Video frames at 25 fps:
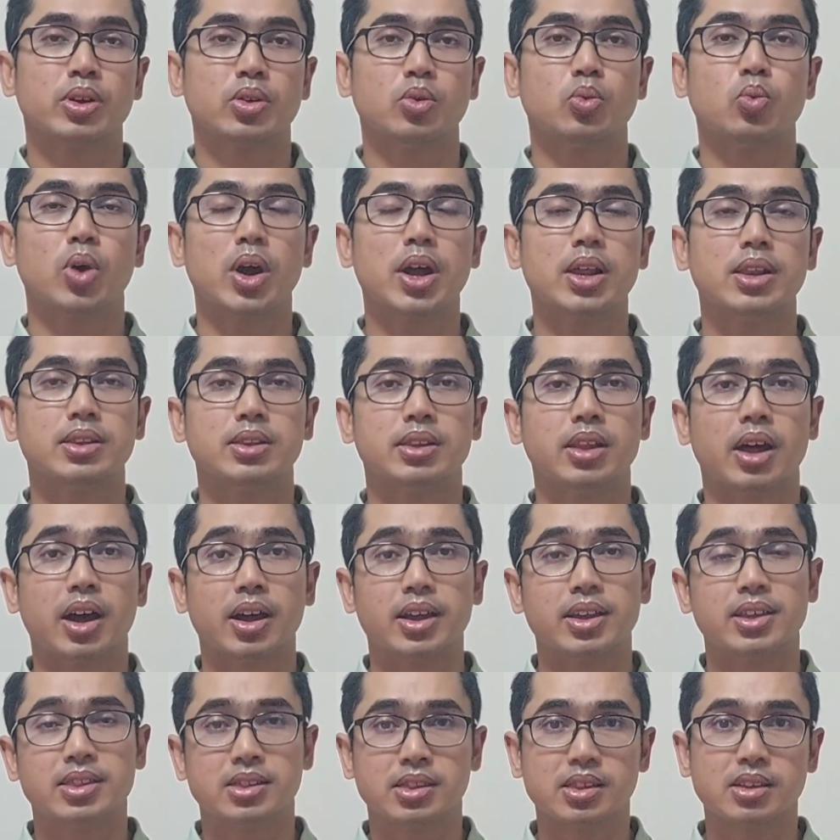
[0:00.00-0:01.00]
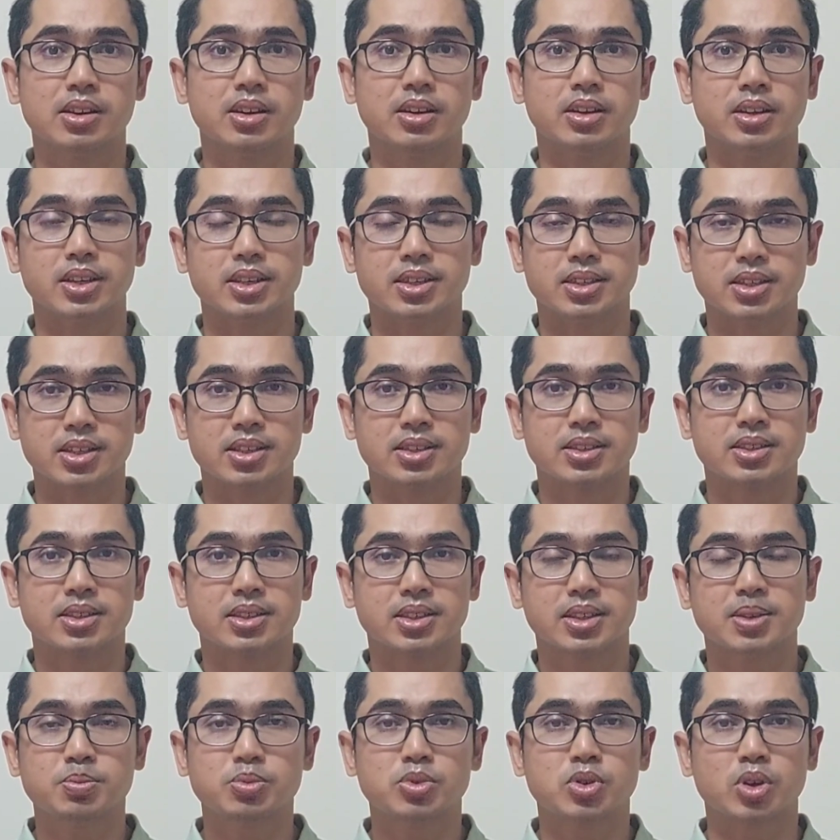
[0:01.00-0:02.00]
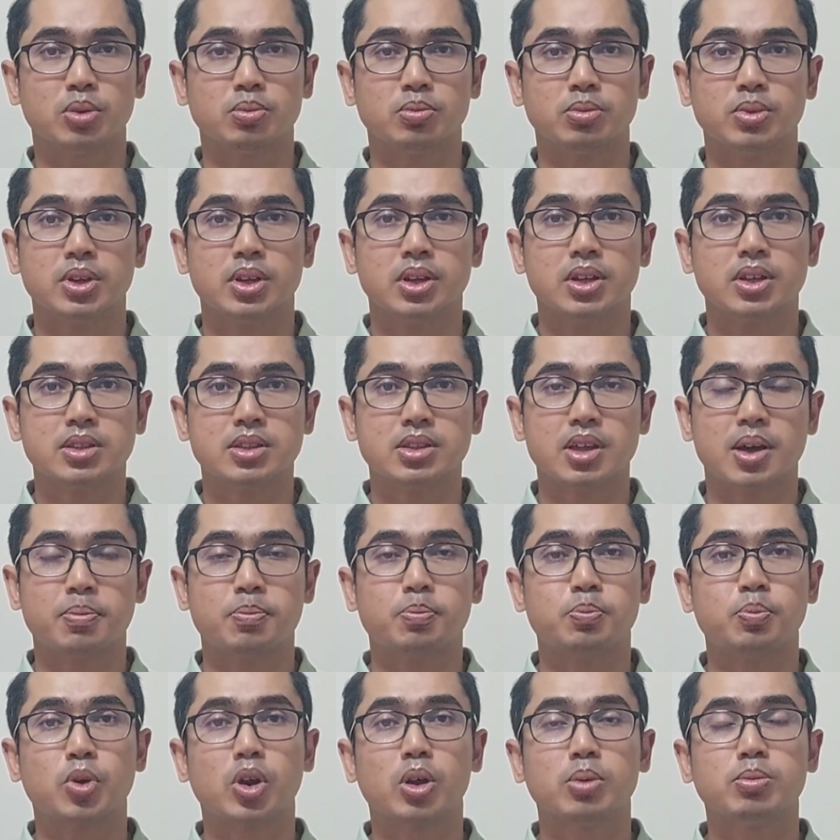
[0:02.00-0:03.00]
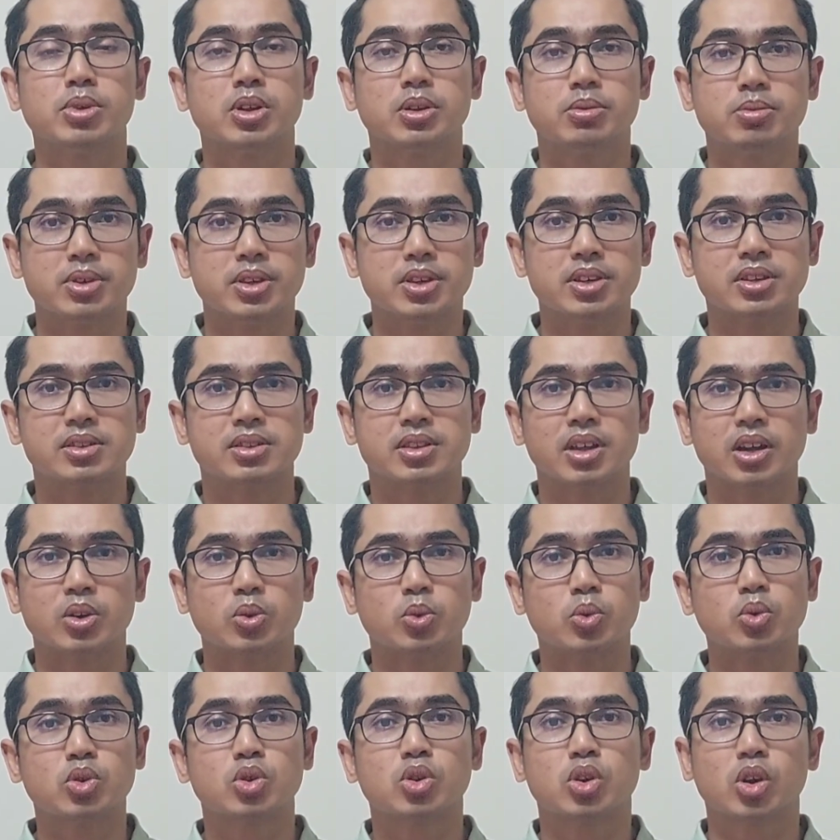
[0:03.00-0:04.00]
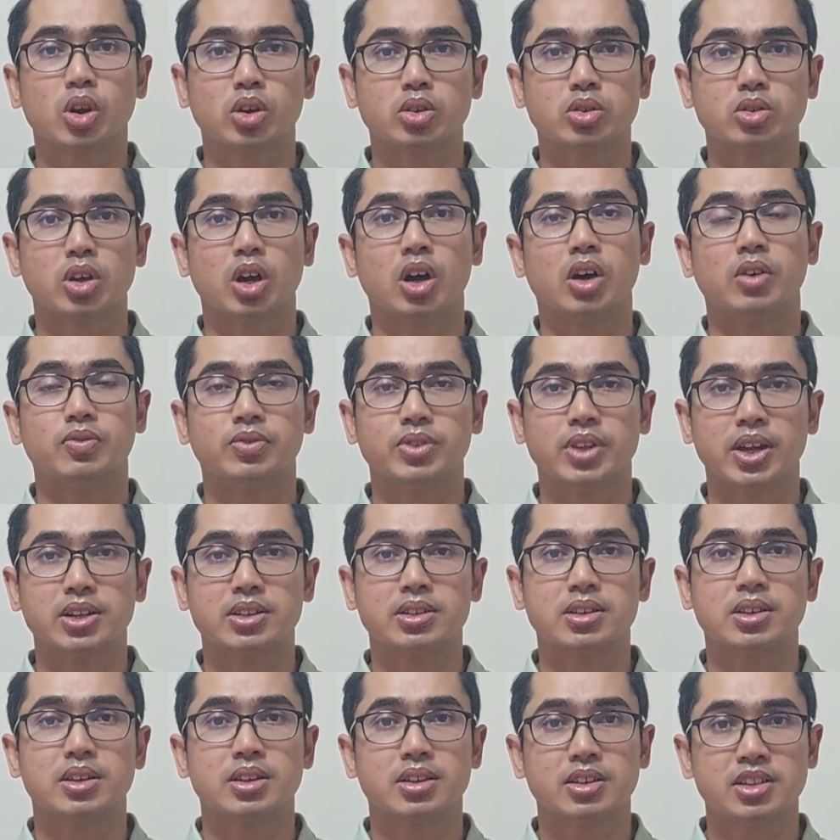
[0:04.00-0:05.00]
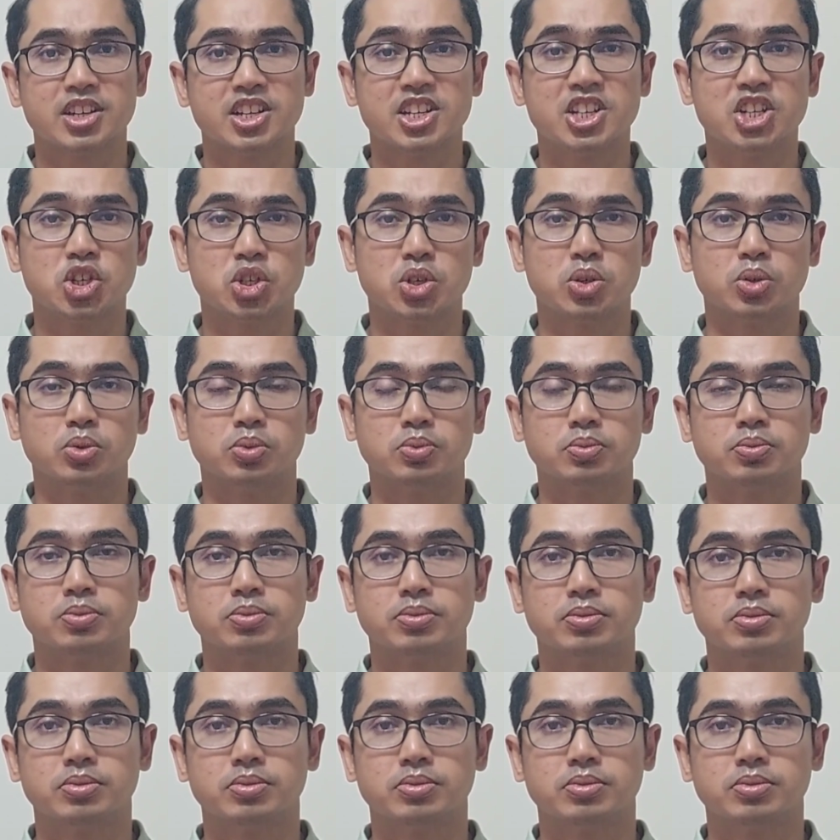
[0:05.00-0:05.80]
while the incident is a symptom, the problem is the root cause of that issue.